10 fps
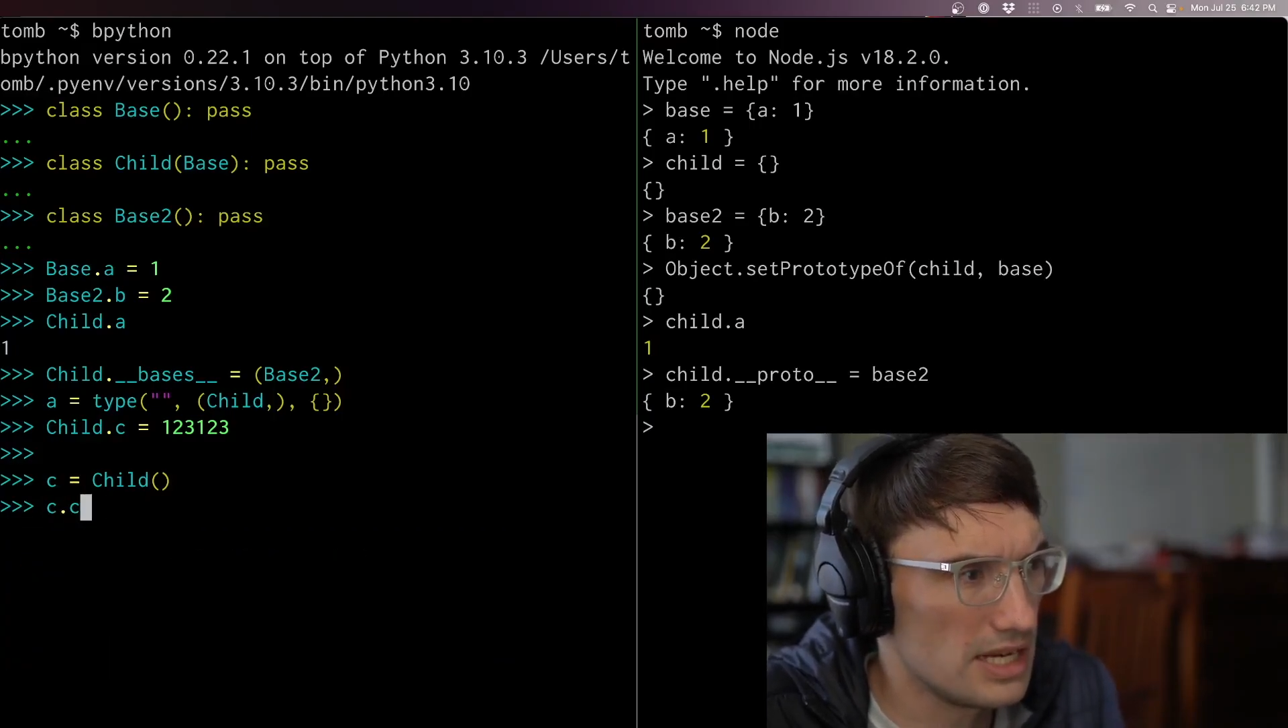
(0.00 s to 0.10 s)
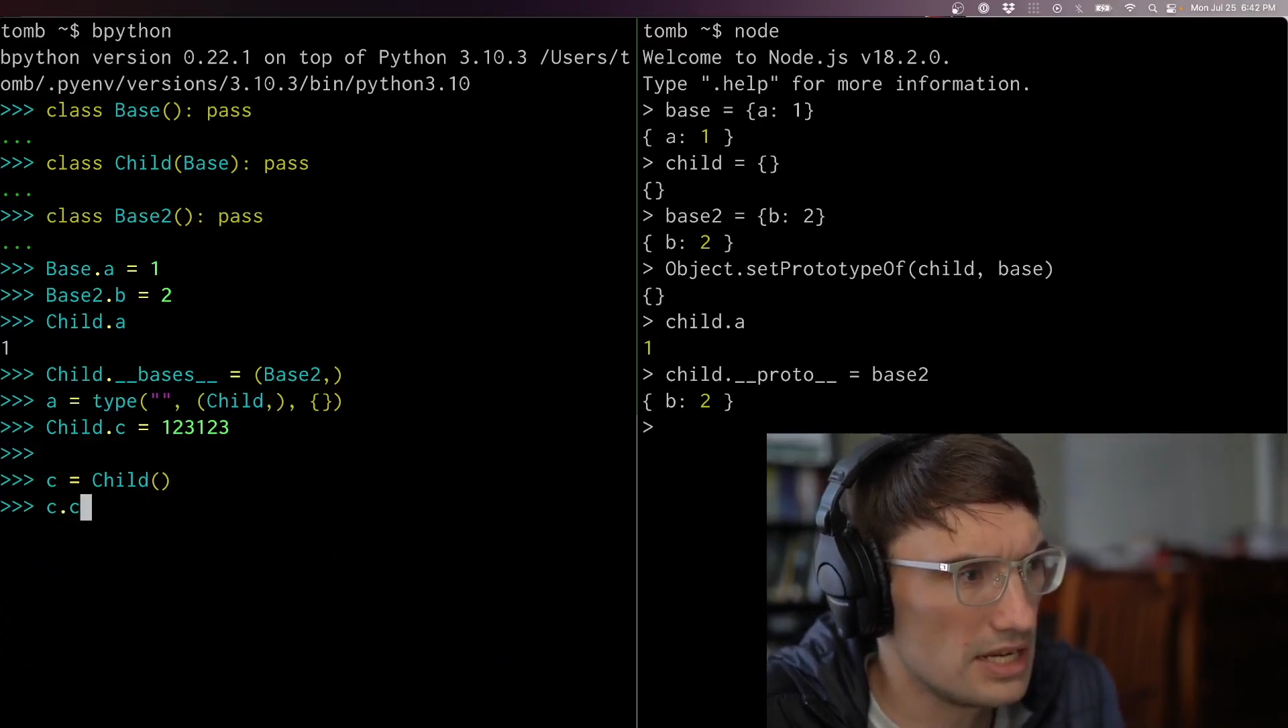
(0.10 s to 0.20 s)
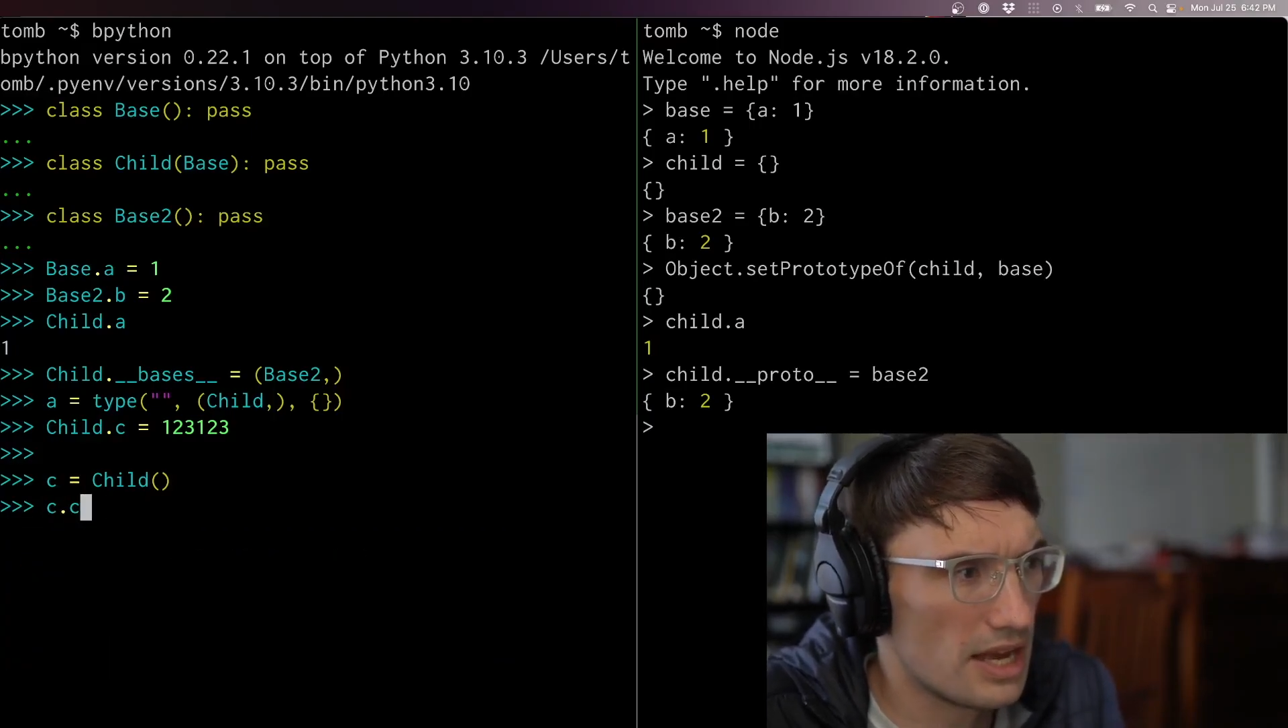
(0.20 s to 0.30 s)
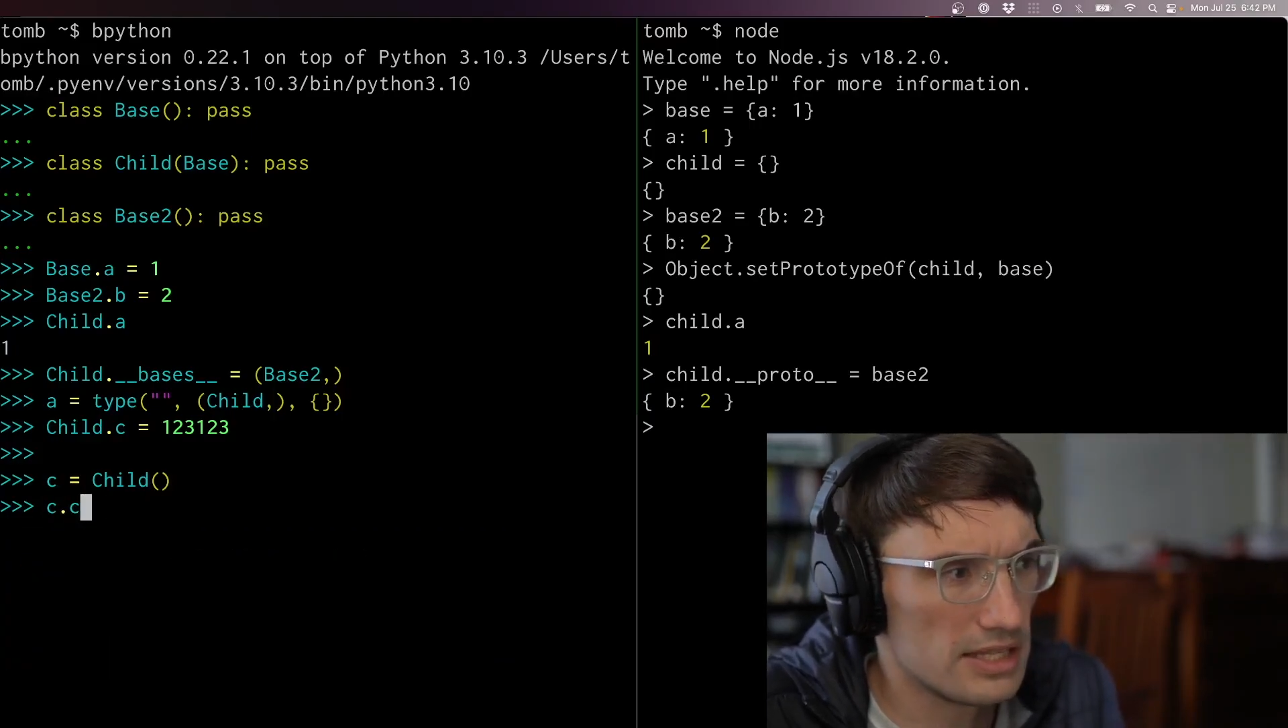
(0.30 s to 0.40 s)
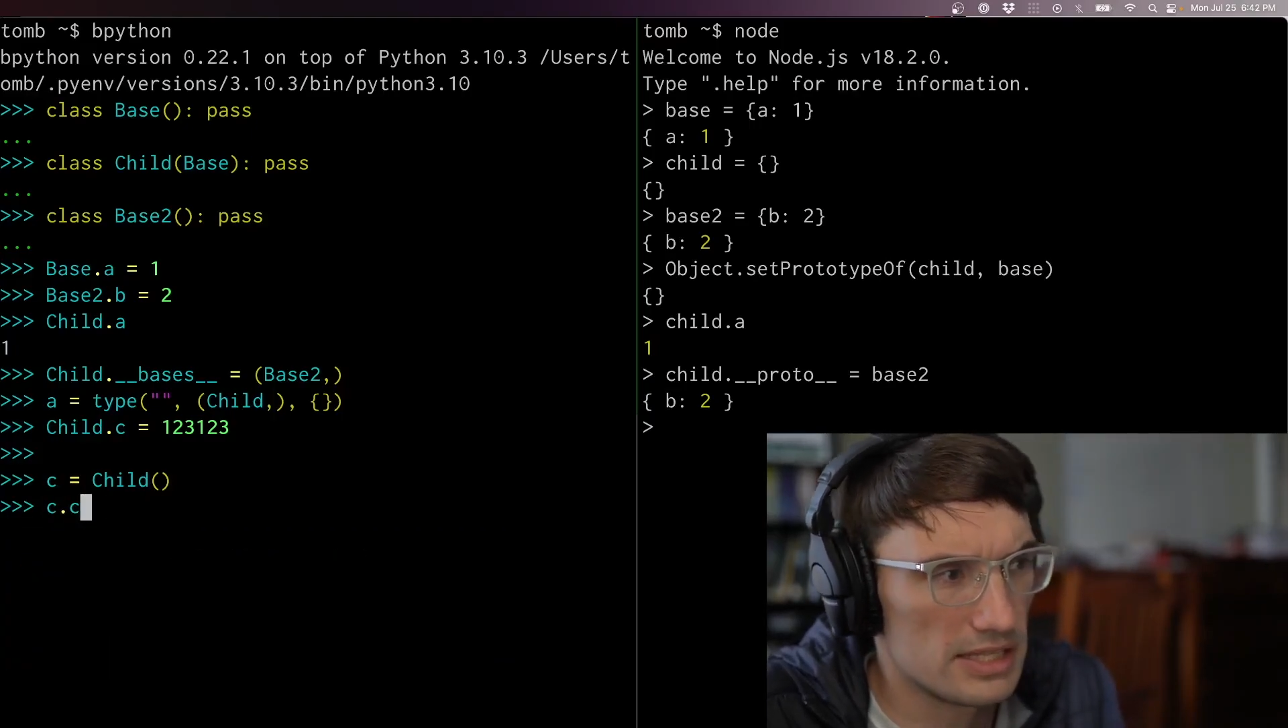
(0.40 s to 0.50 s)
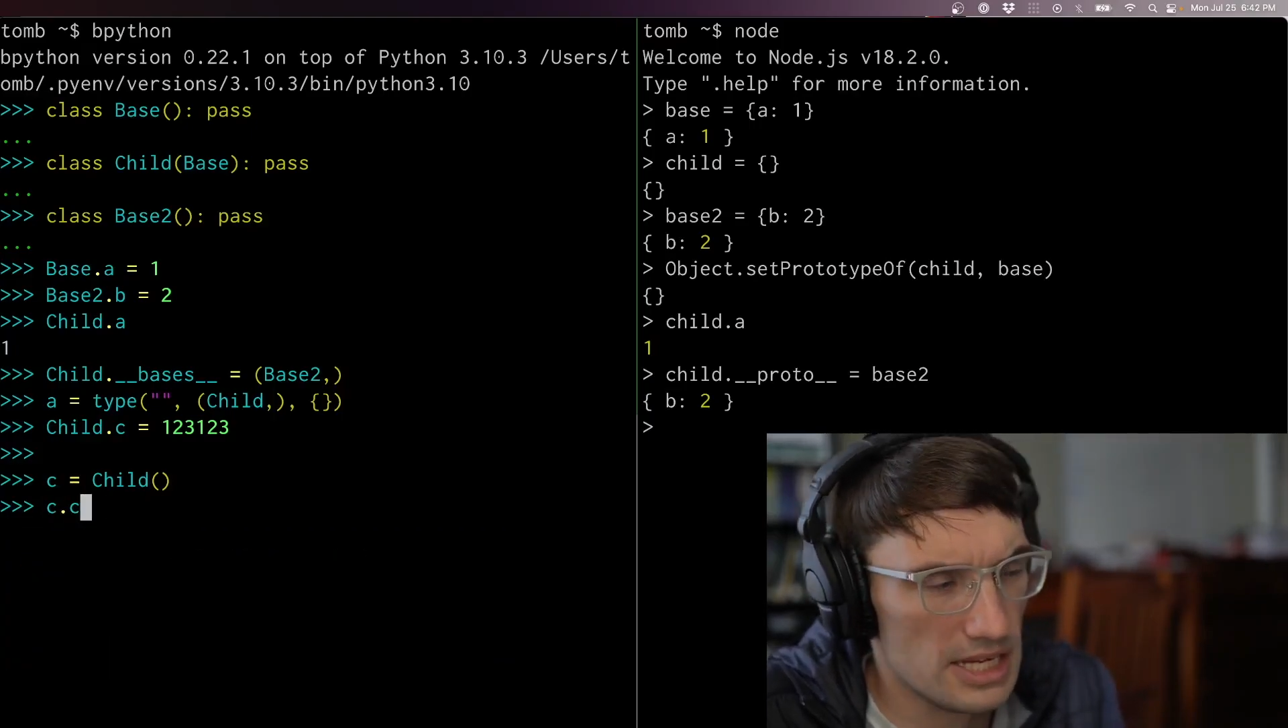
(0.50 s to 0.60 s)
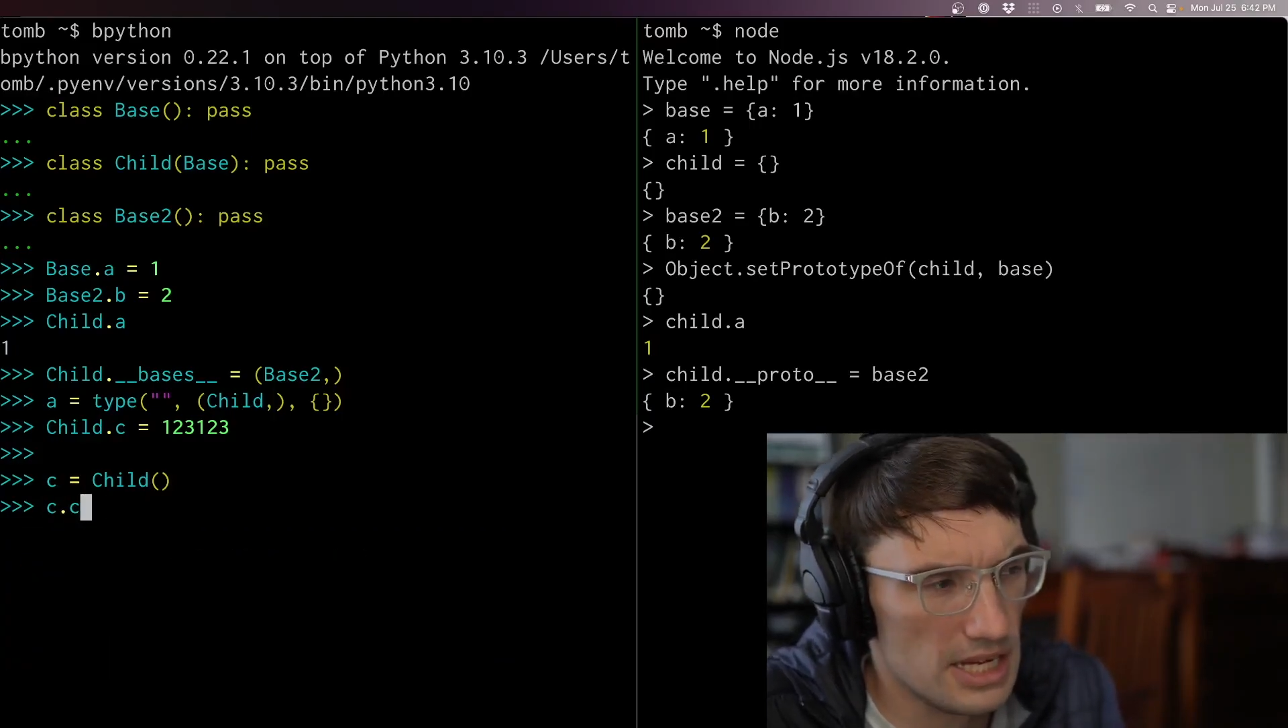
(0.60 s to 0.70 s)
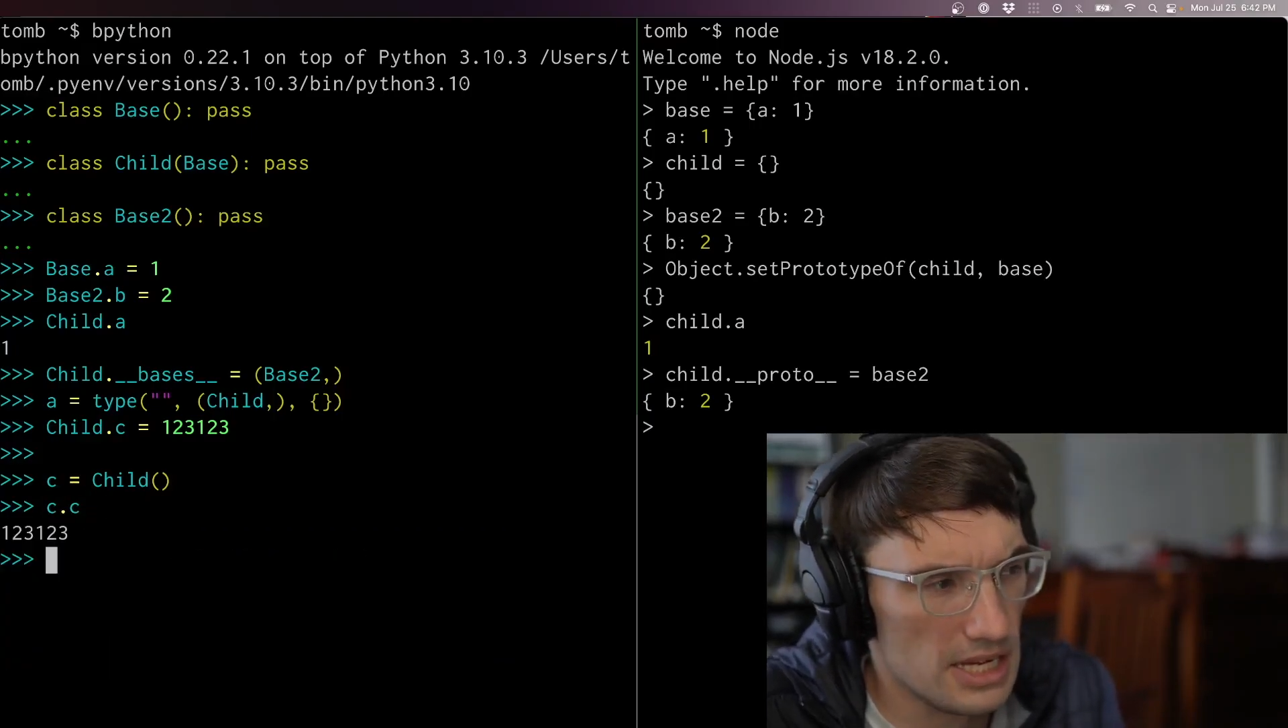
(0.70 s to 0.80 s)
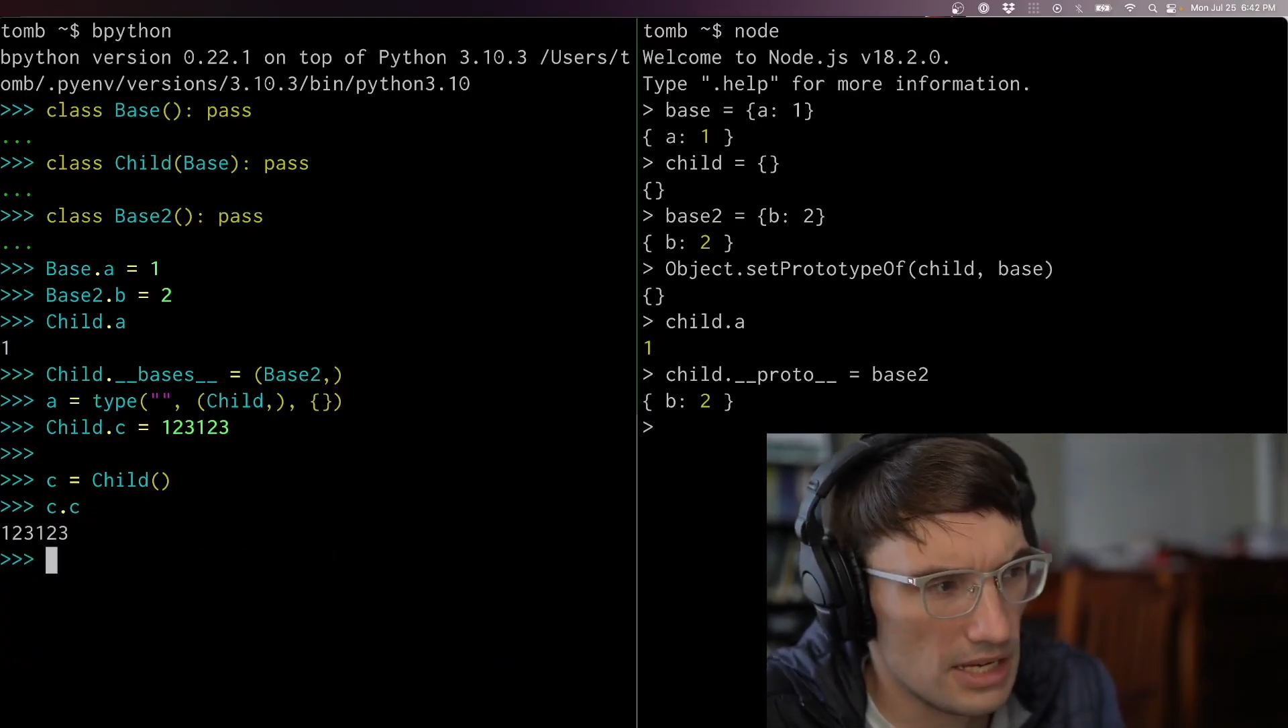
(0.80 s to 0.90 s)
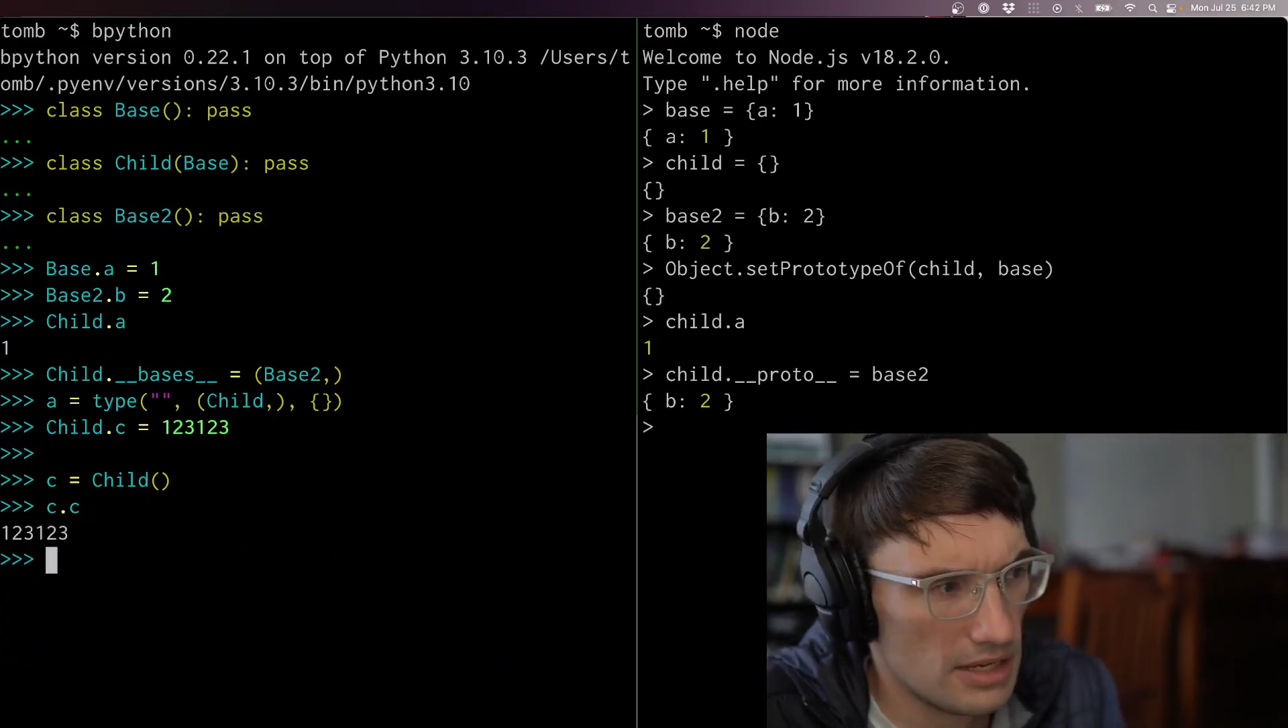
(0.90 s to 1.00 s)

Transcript: dot C.